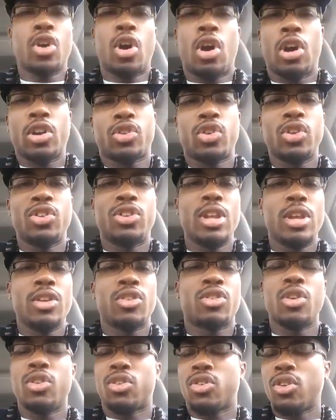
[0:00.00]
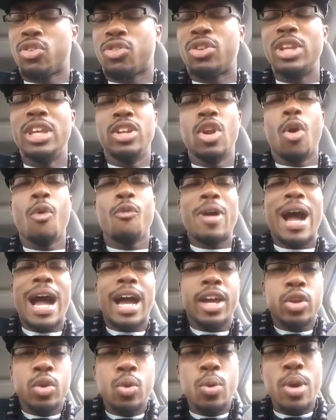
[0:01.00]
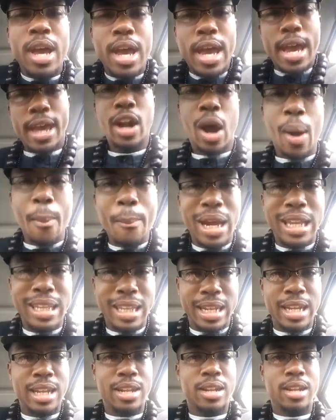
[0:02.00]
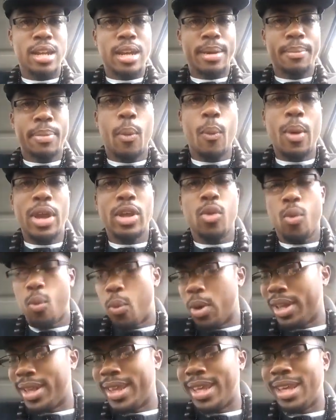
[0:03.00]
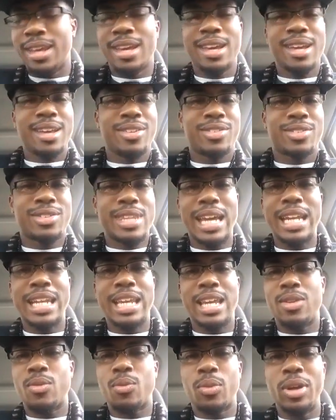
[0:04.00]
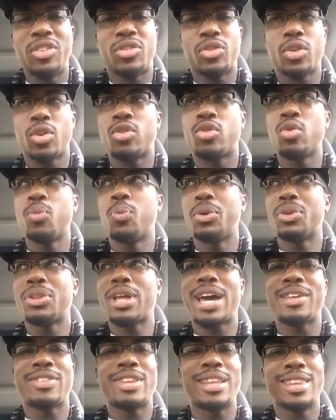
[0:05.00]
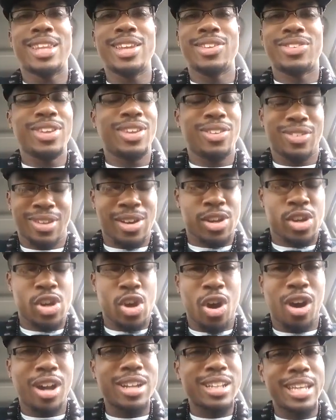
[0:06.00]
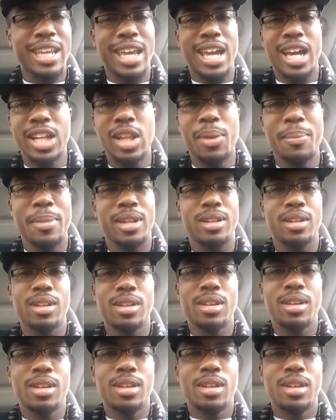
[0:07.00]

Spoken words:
taught to see no value in our melanin, but when you really study and research, you realize that this is a godly element.